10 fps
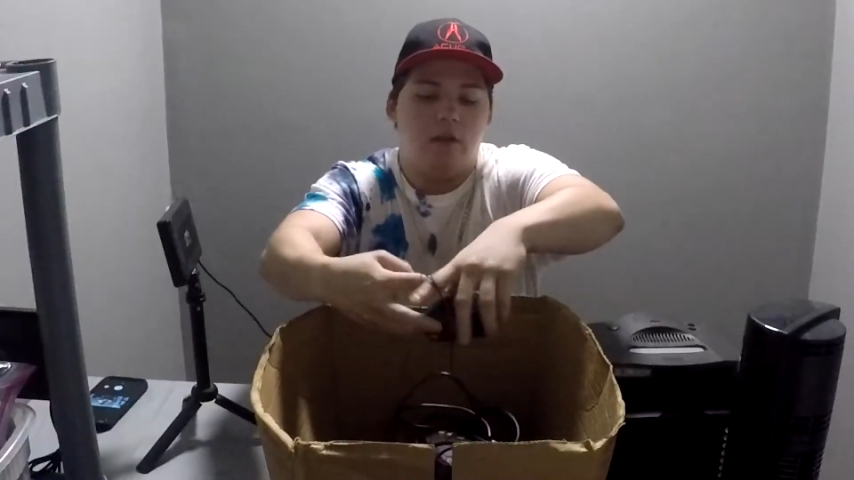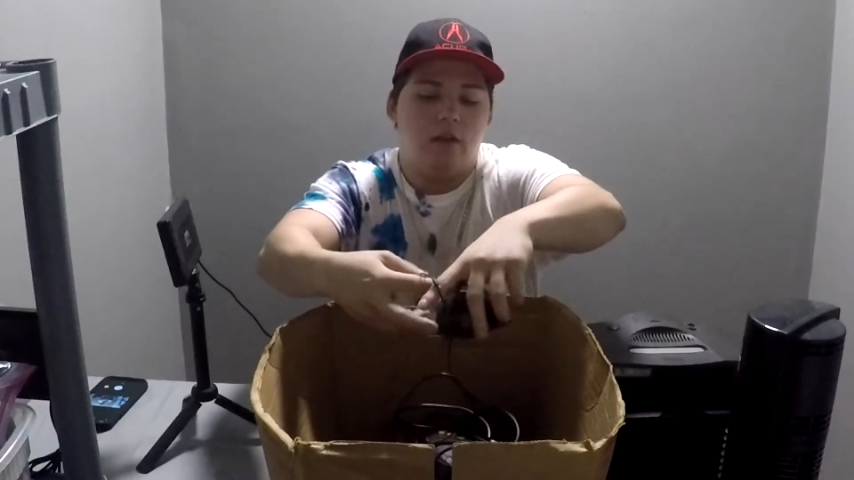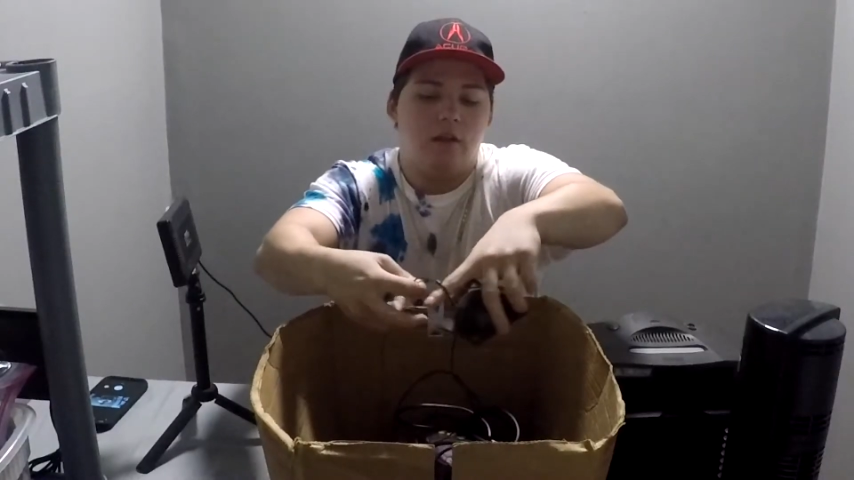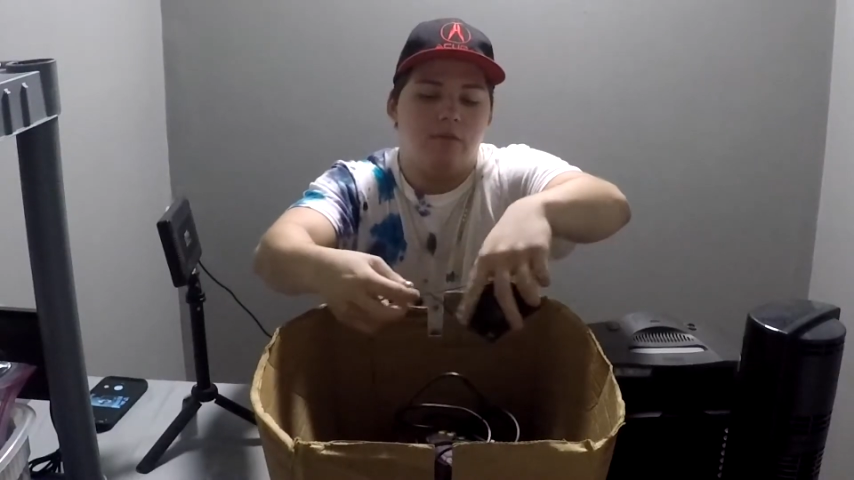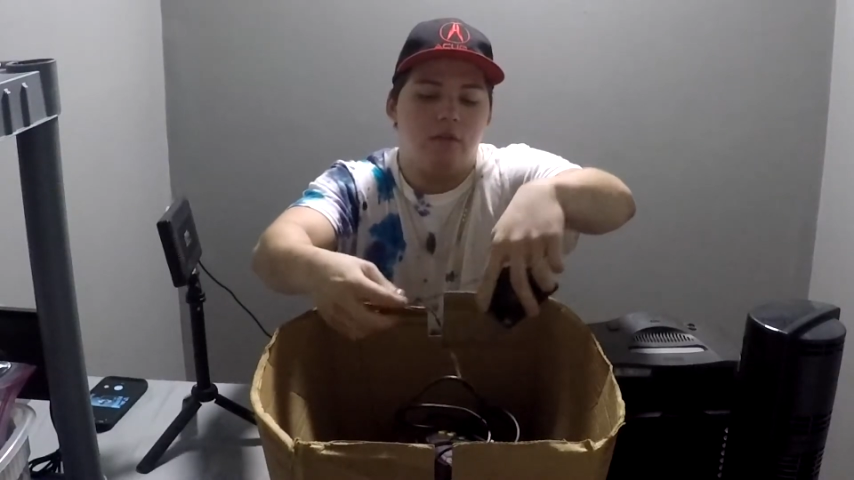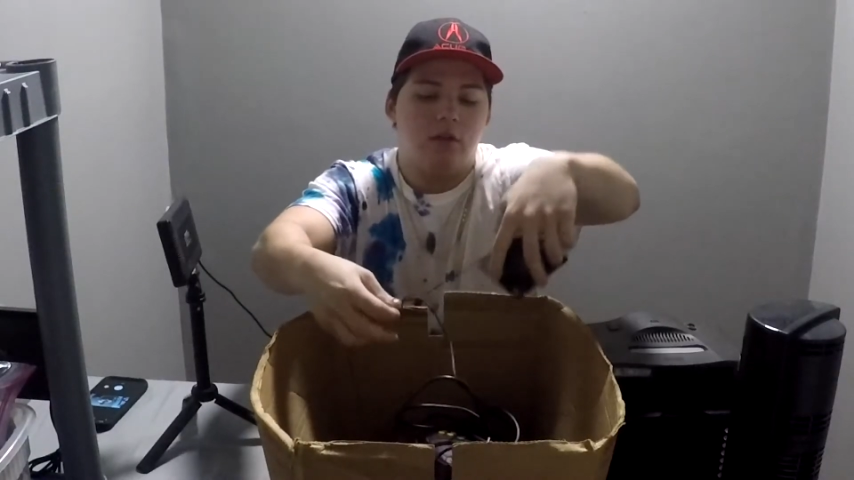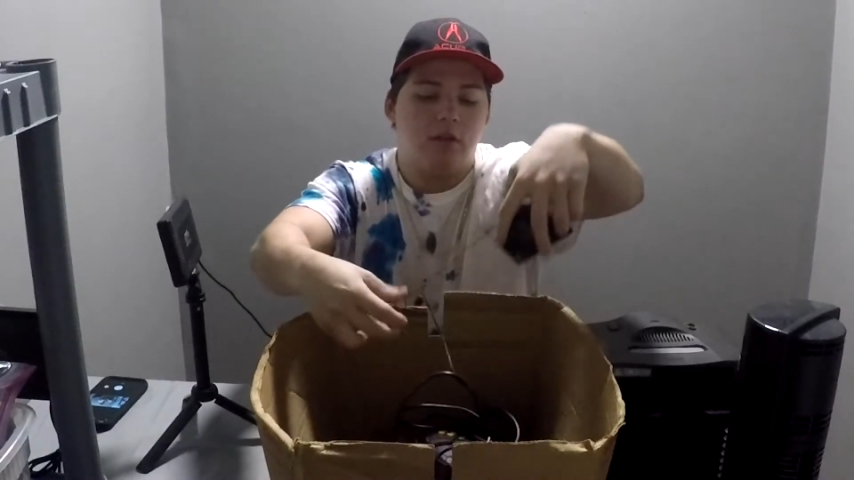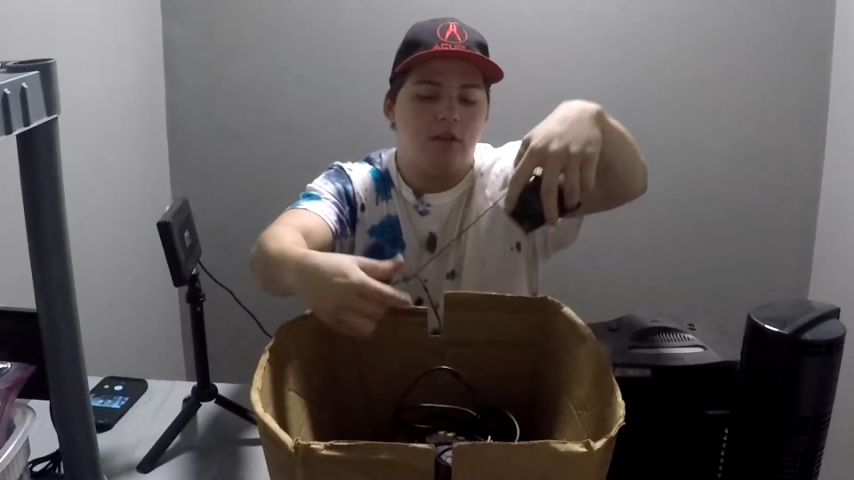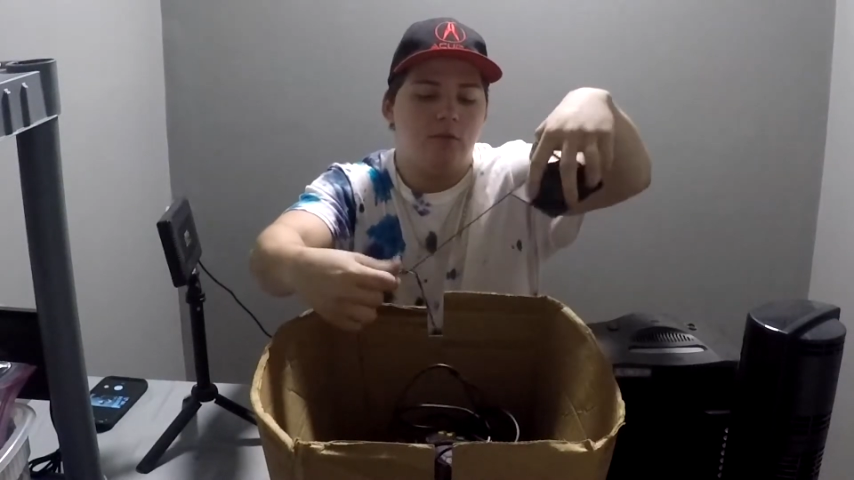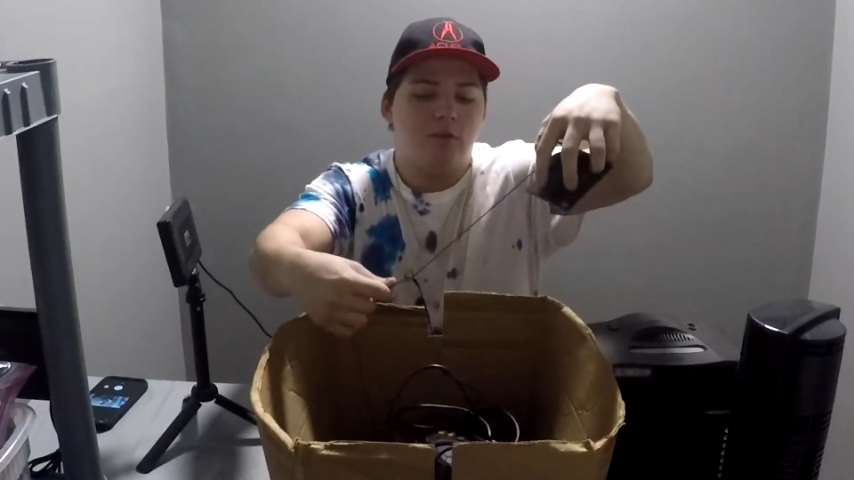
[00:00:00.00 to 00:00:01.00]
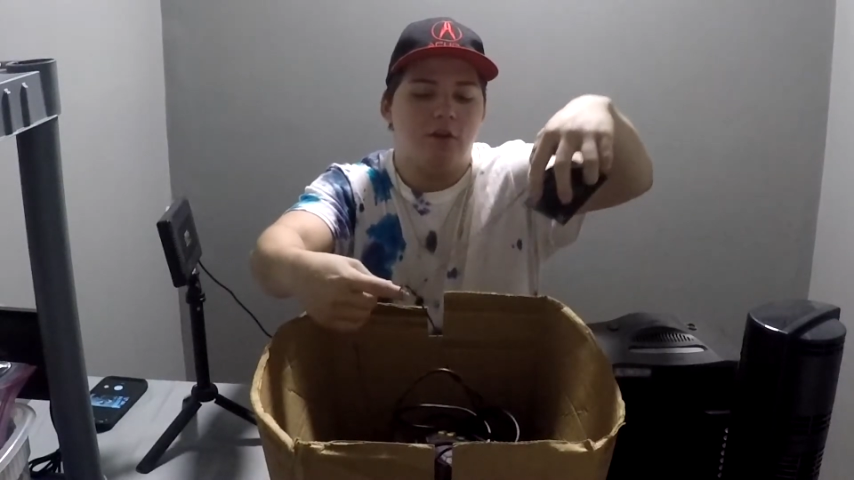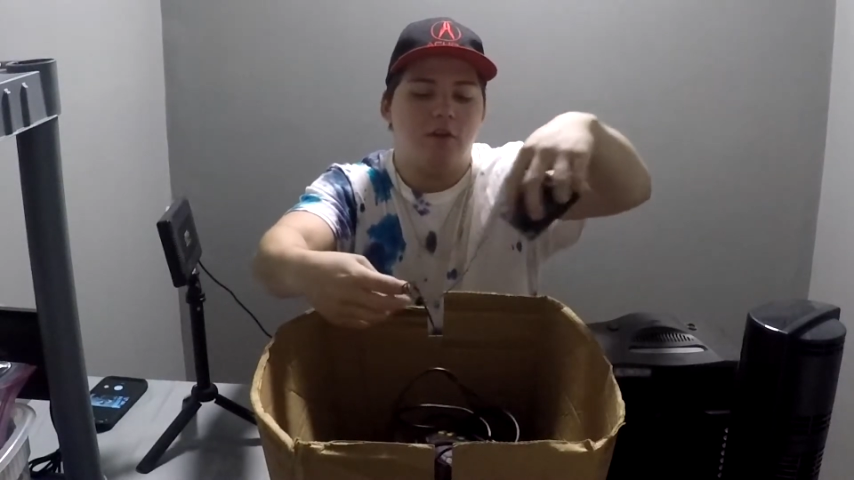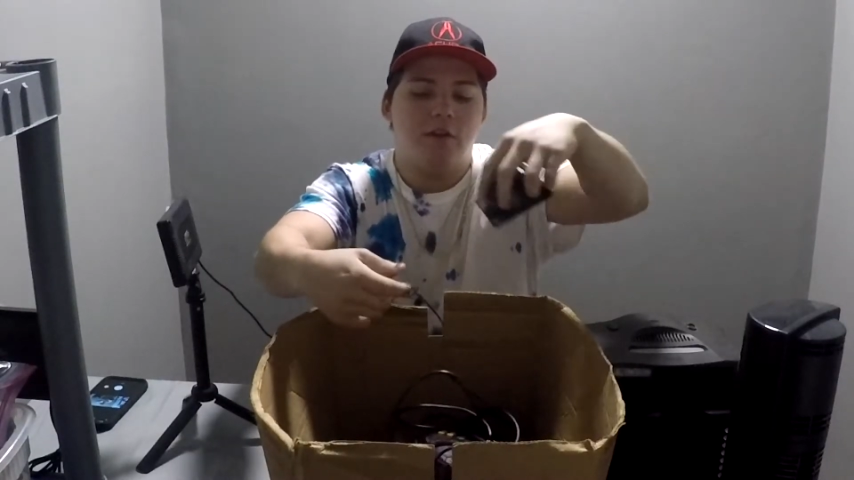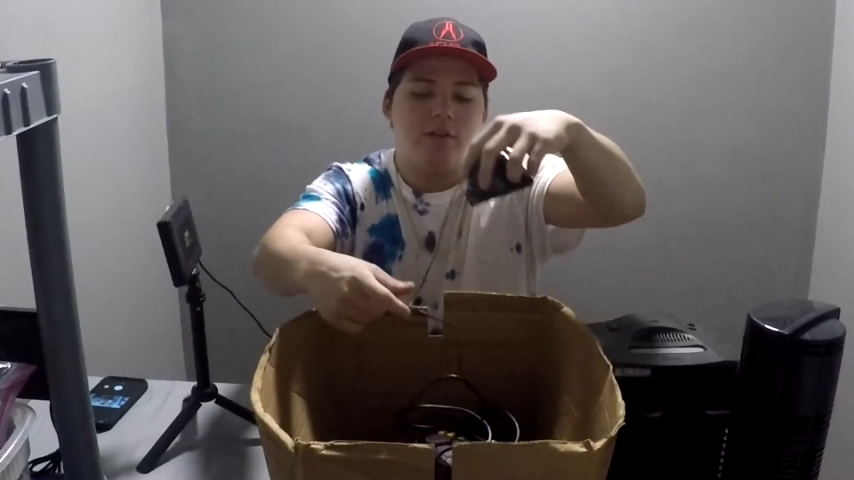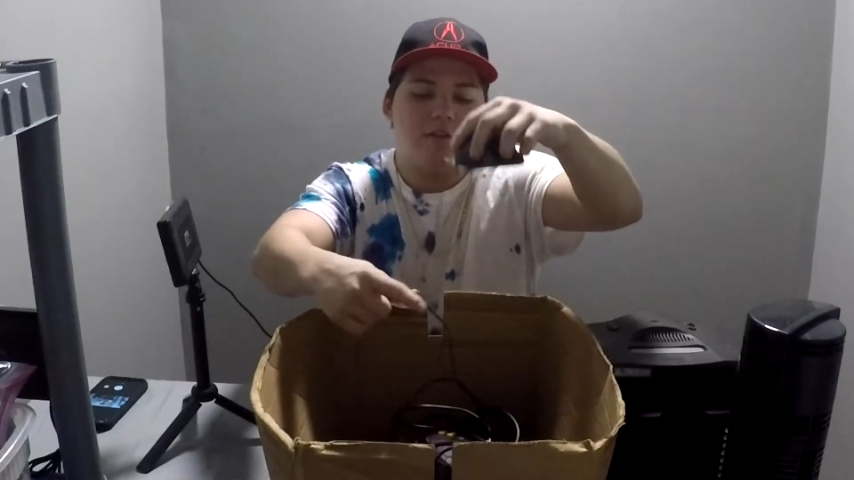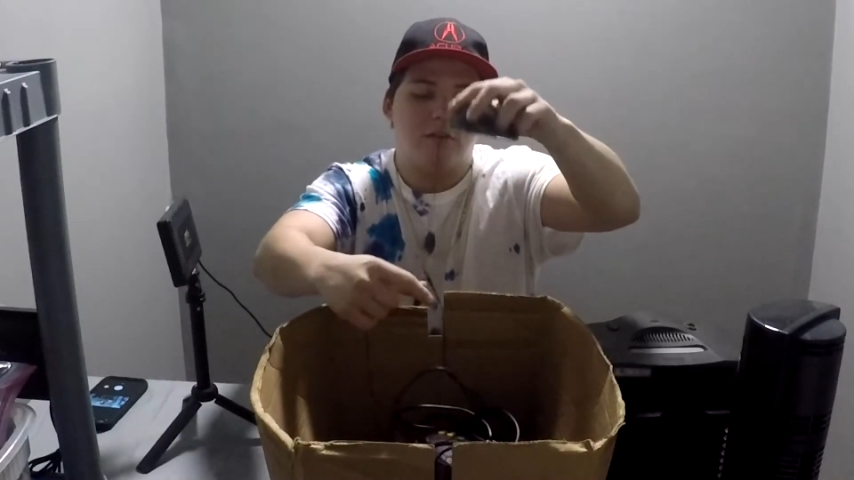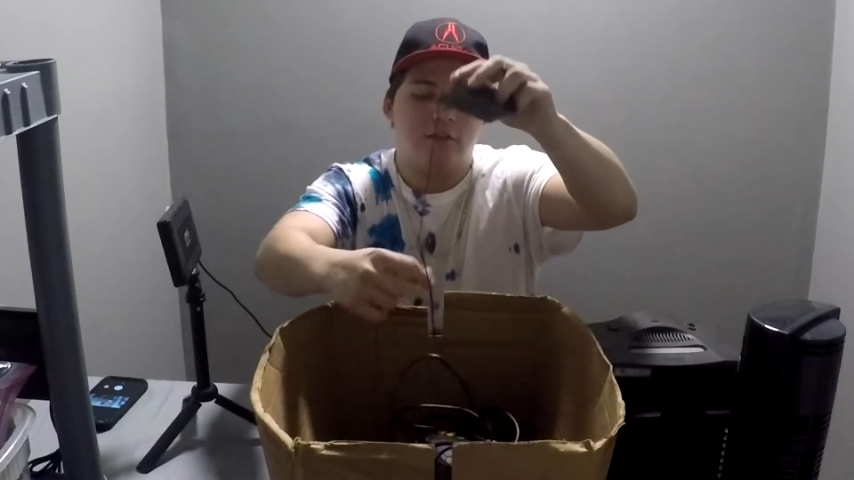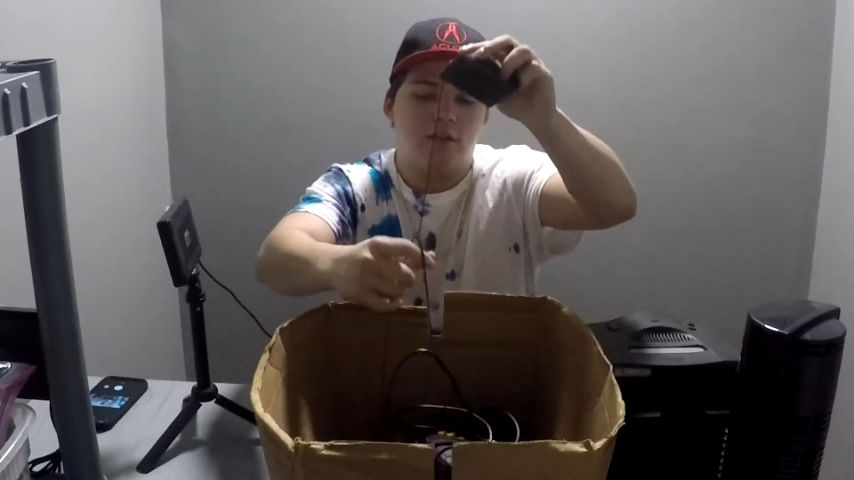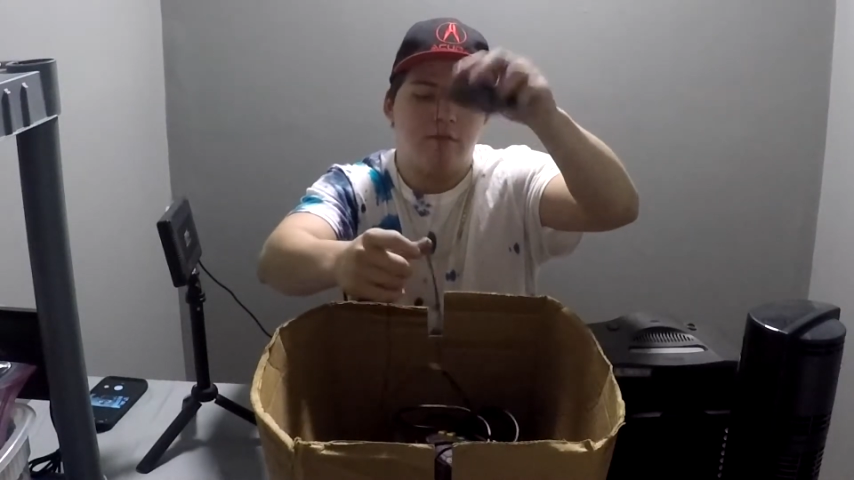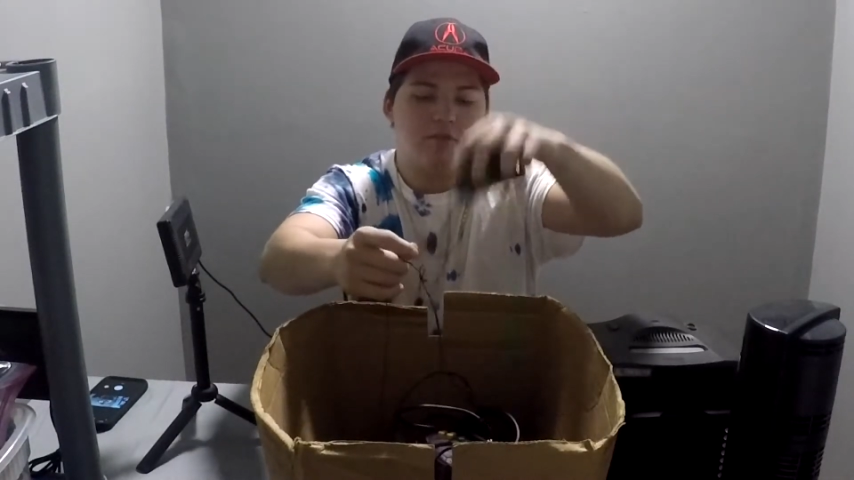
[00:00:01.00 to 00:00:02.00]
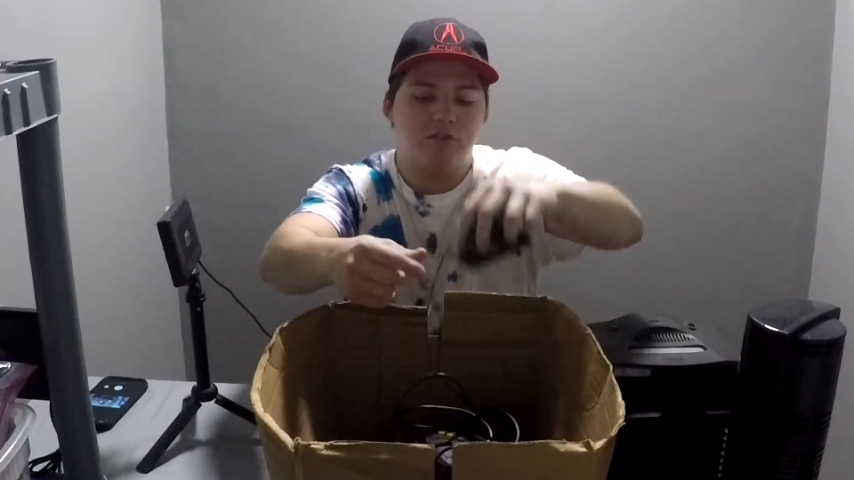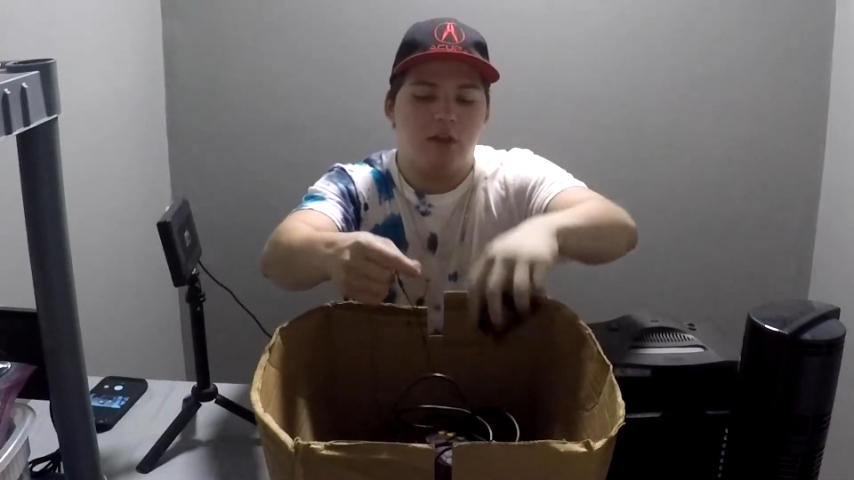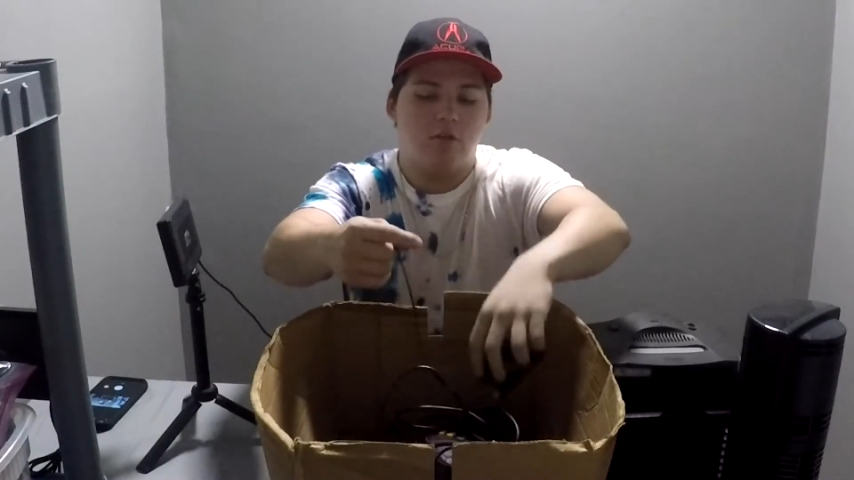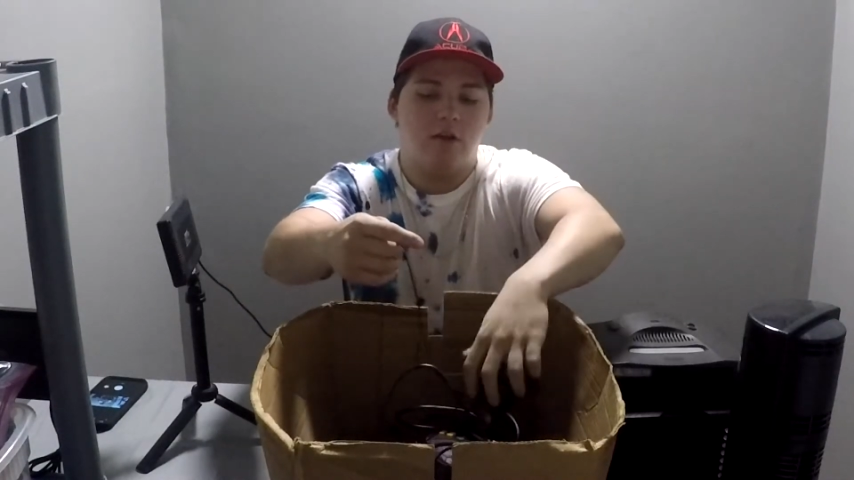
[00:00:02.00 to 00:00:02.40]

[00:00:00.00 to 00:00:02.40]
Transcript: And if I look a little dirty, it's because I haven't showered.